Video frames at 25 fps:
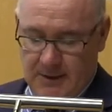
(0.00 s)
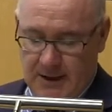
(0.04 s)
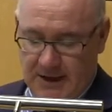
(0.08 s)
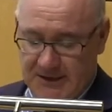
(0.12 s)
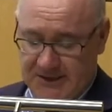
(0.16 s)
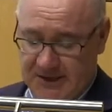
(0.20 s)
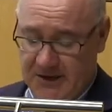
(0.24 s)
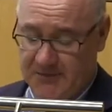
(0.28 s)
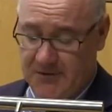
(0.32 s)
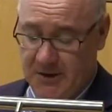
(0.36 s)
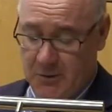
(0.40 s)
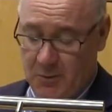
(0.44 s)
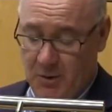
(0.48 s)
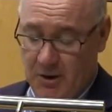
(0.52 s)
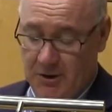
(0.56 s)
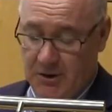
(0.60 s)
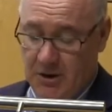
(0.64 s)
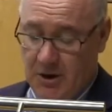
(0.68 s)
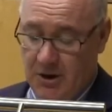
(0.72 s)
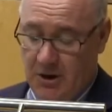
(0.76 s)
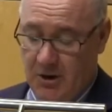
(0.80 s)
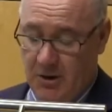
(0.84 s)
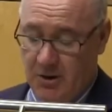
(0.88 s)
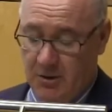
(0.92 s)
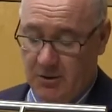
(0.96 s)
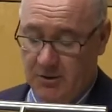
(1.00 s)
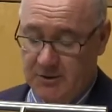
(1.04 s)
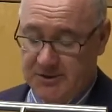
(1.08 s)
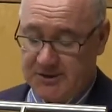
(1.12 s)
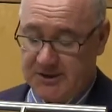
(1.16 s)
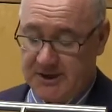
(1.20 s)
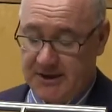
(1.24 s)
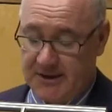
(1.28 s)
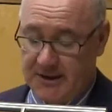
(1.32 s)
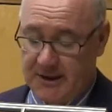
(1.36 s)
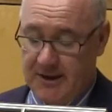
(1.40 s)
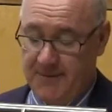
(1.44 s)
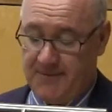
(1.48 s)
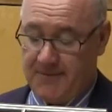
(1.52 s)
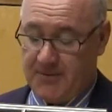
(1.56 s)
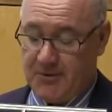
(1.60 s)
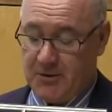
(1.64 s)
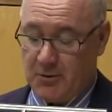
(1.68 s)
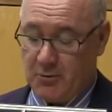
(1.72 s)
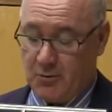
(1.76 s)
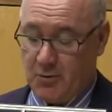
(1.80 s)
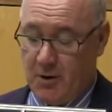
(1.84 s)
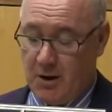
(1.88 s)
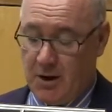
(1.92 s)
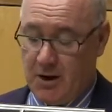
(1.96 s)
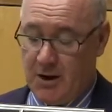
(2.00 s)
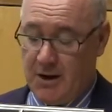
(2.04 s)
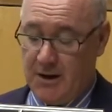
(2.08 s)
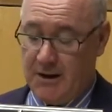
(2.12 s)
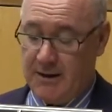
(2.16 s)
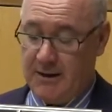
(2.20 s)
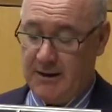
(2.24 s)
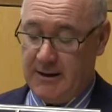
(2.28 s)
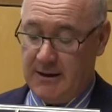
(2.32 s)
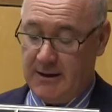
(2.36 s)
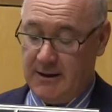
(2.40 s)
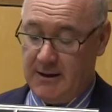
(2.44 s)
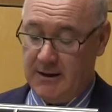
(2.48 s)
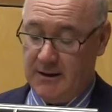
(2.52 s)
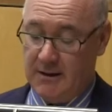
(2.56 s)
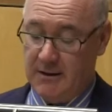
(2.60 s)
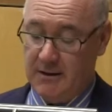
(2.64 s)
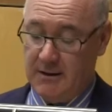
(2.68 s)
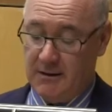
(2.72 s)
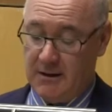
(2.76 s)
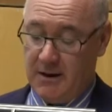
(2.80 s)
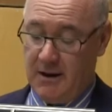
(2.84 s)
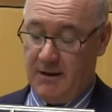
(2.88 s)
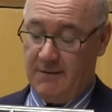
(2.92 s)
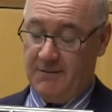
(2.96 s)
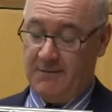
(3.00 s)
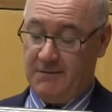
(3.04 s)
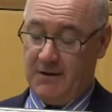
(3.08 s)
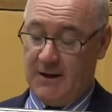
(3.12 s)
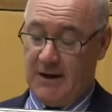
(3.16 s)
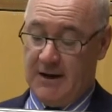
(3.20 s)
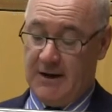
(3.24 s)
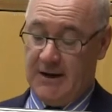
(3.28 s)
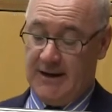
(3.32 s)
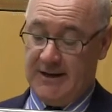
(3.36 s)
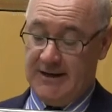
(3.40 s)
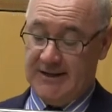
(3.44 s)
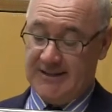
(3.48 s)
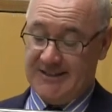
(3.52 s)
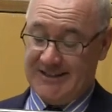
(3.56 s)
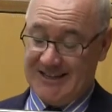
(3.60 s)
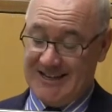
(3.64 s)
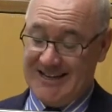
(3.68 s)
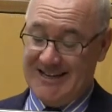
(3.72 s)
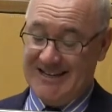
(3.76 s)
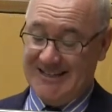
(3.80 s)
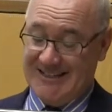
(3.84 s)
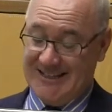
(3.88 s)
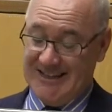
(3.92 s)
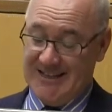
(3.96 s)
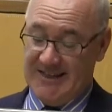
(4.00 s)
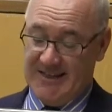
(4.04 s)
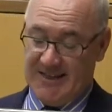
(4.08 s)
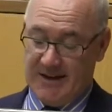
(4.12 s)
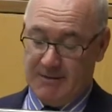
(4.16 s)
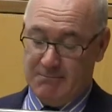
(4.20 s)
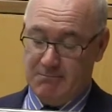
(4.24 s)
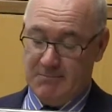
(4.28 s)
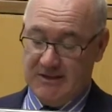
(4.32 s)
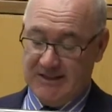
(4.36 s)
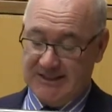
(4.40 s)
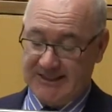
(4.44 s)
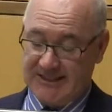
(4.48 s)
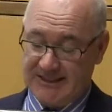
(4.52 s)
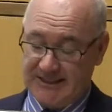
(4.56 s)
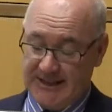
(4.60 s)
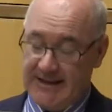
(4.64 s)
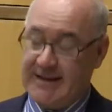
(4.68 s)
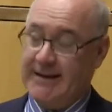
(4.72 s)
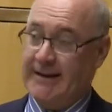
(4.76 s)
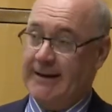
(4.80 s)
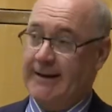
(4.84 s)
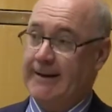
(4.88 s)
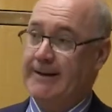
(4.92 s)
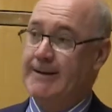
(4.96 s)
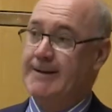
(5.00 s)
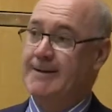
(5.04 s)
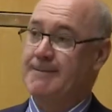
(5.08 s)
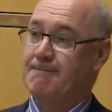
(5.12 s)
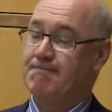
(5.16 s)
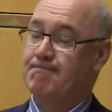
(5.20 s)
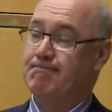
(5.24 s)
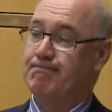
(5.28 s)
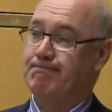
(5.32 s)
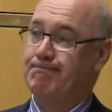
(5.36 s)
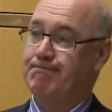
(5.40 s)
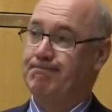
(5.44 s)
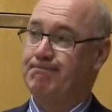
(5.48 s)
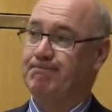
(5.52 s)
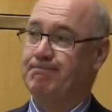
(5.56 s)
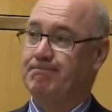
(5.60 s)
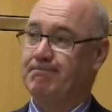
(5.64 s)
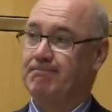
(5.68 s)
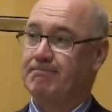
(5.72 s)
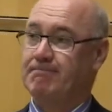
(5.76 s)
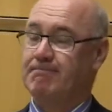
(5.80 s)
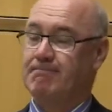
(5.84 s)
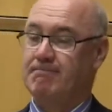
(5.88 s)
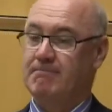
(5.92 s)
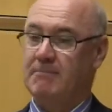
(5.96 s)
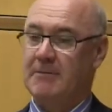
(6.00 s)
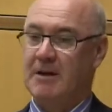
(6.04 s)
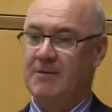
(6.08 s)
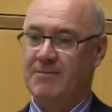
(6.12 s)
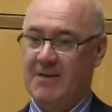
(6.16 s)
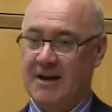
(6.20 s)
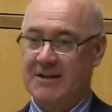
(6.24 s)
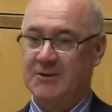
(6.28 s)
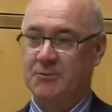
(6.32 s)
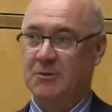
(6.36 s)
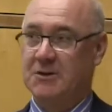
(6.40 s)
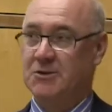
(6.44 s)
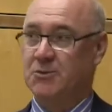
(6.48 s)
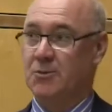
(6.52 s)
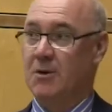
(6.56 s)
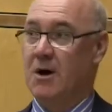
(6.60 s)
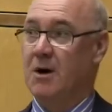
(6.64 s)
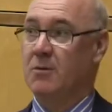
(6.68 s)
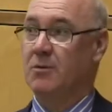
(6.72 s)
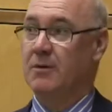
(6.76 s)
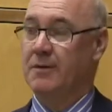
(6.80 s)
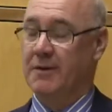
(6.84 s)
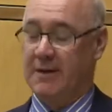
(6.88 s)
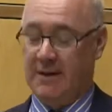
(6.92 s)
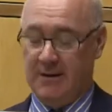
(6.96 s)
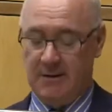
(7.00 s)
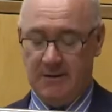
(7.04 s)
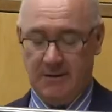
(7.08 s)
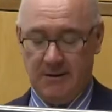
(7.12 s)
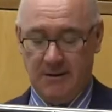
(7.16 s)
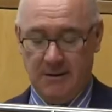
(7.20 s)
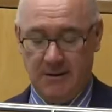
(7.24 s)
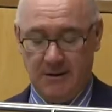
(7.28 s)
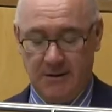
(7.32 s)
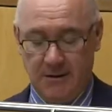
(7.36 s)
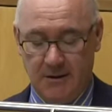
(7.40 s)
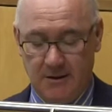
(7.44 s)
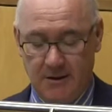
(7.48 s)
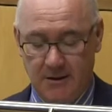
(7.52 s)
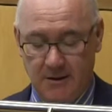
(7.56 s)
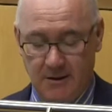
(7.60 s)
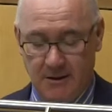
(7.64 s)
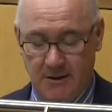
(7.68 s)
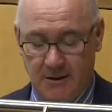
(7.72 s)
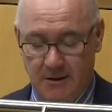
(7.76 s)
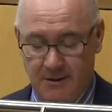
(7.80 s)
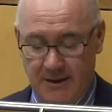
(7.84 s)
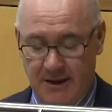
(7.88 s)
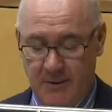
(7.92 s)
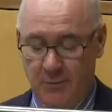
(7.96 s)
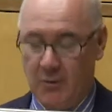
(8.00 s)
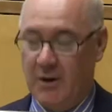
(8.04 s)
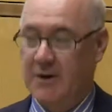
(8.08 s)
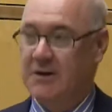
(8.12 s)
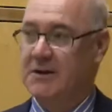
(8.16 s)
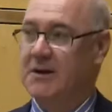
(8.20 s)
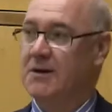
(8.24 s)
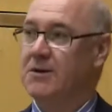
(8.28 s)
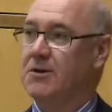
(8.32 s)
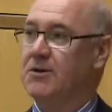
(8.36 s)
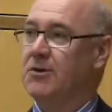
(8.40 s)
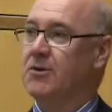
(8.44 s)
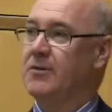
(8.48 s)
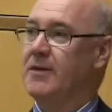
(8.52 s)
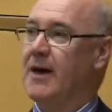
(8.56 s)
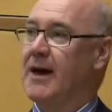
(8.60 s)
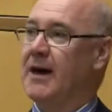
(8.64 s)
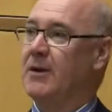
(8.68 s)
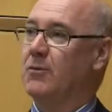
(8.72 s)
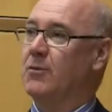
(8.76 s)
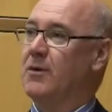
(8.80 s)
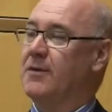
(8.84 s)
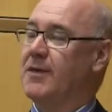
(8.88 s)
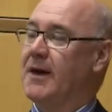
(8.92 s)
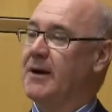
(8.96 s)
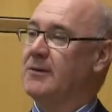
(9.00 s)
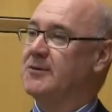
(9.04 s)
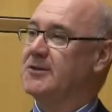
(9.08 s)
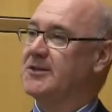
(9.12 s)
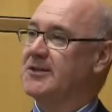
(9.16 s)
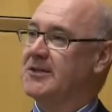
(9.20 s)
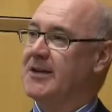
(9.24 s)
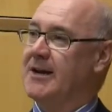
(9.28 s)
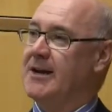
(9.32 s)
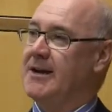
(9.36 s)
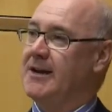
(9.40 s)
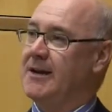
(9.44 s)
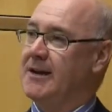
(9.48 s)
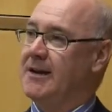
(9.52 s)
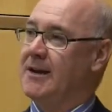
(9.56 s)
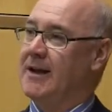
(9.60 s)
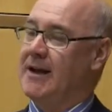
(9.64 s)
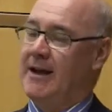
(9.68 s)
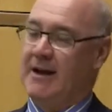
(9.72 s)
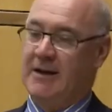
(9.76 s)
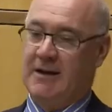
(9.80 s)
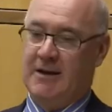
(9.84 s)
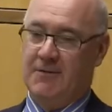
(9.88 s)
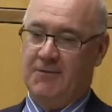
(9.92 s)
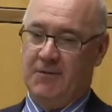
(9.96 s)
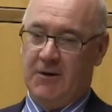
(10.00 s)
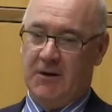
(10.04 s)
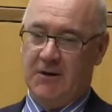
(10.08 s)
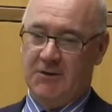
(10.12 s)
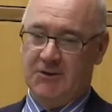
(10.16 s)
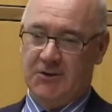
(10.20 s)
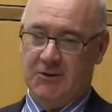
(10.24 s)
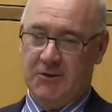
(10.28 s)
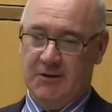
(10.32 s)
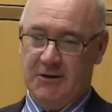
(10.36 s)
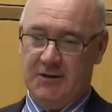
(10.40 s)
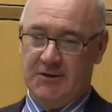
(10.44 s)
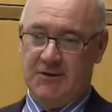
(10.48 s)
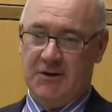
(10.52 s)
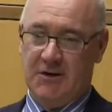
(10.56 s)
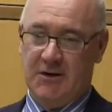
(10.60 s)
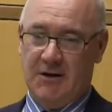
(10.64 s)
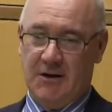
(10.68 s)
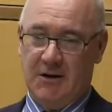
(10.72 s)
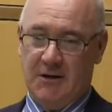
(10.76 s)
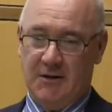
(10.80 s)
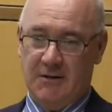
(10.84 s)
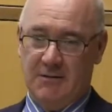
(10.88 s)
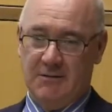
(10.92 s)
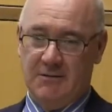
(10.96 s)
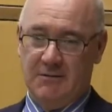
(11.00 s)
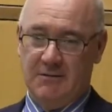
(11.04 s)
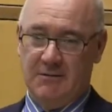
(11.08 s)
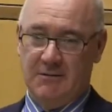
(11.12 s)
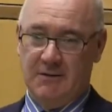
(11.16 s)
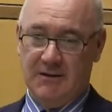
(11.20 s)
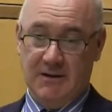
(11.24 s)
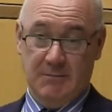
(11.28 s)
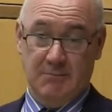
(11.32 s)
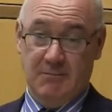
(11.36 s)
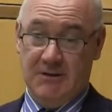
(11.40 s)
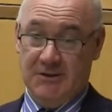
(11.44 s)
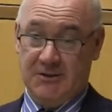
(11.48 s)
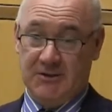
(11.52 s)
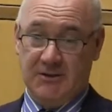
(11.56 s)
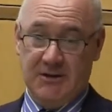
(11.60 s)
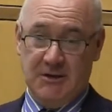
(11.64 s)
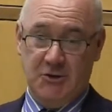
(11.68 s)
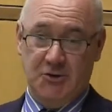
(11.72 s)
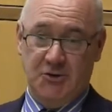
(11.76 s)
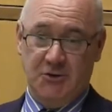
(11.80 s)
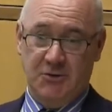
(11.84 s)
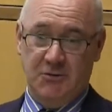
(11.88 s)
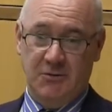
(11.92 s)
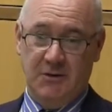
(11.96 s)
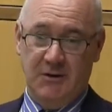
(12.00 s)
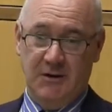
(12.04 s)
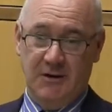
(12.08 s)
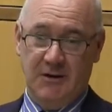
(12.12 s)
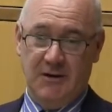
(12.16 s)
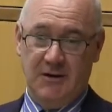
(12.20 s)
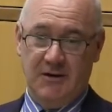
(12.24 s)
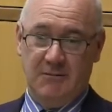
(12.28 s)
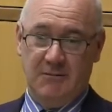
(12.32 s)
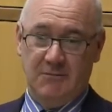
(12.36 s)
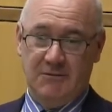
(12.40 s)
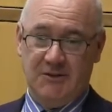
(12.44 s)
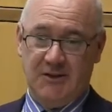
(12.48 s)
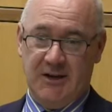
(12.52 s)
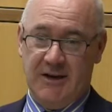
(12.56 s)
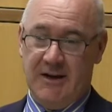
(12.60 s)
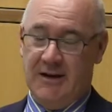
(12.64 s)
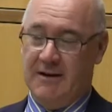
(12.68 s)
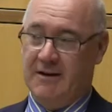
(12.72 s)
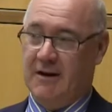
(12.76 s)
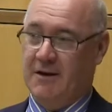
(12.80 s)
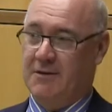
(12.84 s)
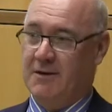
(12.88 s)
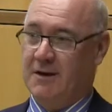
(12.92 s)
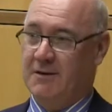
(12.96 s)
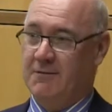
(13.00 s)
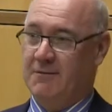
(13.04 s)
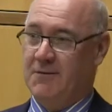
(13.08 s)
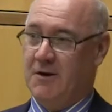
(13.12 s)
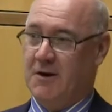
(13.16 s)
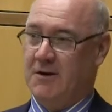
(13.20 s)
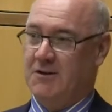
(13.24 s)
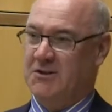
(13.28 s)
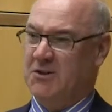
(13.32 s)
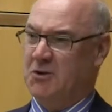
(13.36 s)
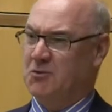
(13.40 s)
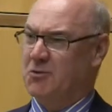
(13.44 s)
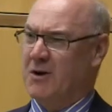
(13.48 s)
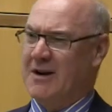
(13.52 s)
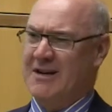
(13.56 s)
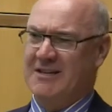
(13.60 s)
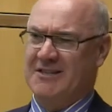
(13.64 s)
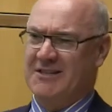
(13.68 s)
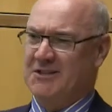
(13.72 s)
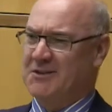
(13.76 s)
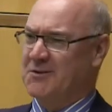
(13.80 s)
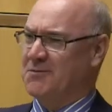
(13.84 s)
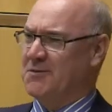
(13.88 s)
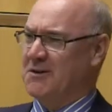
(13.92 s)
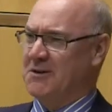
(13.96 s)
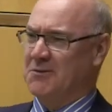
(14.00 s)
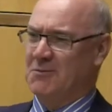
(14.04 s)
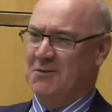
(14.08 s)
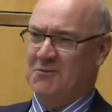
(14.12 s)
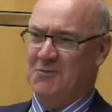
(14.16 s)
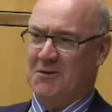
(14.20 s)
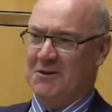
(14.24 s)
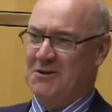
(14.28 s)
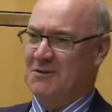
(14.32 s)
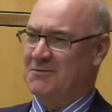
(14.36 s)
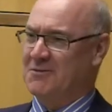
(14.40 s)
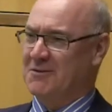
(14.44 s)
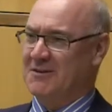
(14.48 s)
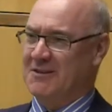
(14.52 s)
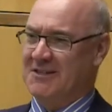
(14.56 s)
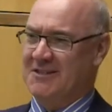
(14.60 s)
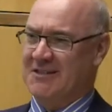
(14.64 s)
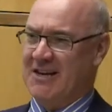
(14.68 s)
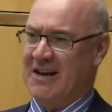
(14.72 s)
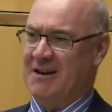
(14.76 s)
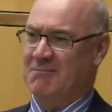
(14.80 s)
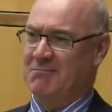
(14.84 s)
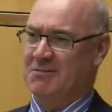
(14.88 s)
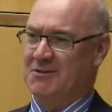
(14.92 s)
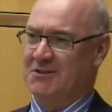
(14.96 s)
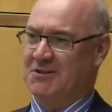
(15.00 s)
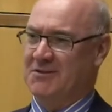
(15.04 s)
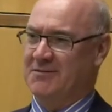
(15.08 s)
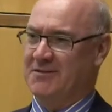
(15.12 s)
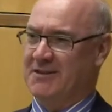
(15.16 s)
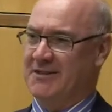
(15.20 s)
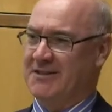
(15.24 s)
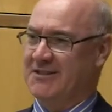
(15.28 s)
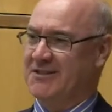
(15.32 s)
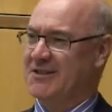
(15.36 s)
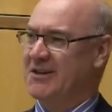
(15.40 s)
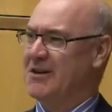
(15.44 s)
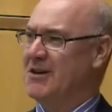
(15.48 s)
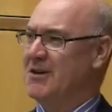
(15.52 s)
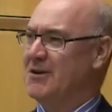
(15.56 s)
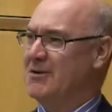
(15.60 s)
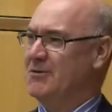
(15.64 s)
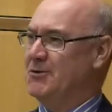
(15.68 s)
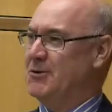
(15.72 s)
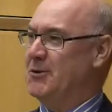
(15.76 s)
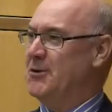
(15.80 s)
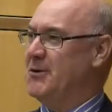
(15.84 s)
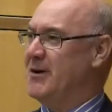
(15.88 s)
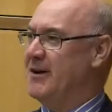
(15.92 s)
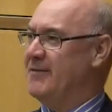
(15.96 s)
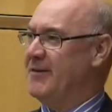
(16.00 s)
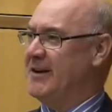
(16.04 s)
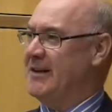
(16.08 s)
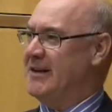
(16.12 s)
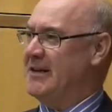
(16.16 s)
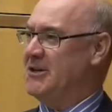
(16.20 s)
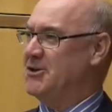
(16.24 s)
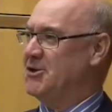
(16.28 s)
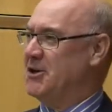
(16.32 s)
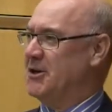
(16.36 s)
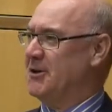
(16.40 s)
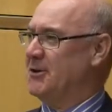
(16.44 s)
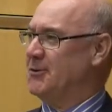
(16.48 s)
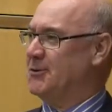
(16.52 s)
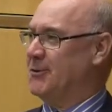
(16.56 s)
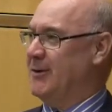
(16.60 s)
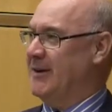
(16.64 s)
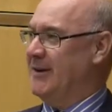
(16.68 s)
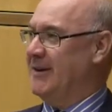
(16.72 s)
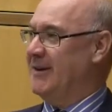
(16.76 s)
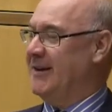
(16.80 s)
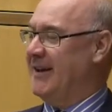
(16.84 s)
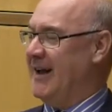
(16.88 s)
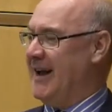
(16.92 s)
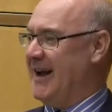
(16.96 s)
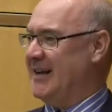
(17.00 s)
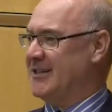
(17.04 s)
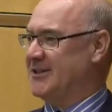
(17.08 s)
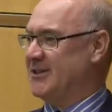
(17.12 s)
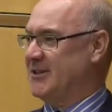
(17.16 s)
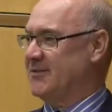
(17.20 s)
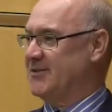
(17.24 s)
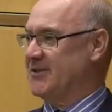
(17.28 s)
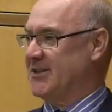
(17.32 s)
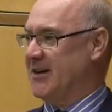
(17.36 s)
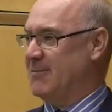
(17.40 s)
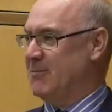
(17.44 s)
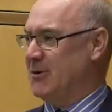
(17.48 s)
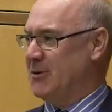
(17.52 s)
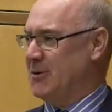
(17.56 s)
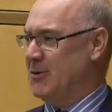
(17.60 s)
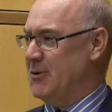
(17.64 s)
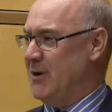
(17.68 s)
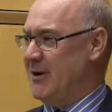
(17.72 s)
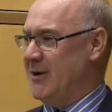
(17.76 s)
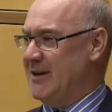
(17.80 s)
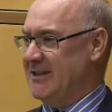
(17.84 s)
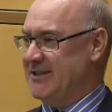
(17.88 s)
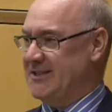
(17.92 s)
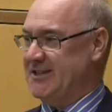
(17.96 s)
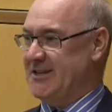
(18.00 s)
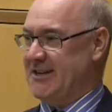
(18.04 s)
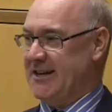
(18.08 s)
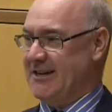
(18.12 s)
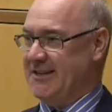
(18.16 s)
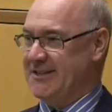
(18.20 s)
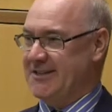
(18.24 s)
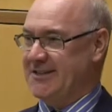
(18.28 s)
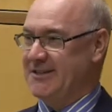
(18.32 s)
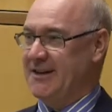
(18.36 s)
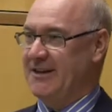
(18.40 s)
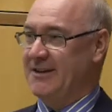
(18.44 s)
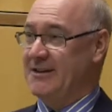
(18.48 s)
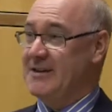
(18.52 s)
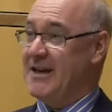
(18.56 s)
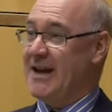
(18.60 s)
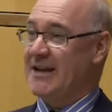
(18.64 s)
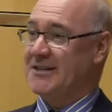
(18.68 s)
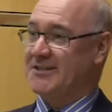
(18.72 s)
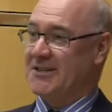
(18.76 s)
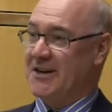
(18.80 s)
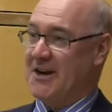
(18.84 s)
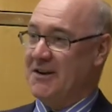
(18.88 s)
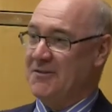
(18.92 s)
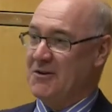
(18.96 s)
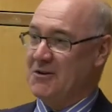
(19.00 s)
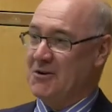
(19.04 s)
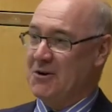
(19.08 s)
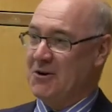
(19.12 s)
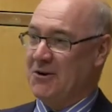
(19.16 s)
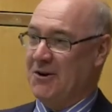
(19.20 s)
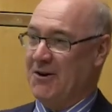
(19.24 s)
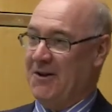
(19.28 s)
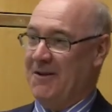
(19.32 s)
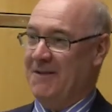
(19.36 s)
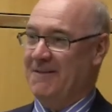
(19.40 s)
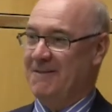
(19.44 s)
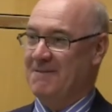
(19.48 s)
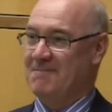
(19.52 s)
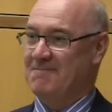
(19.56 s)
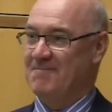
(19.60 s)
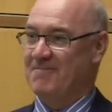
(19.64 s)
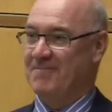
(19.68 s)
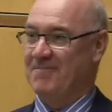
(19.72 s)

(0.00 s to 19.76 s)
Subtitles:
As everyone knows, if the wrong of lies is in the misleading, if that's what's wrong with it, then one can do that without stating any falsehood at all. It can mislead you, saying nothing false. Grice is filled with wonderful examples of this. Do you have any children? Asked of someone who has 6. Yes, I have a girl.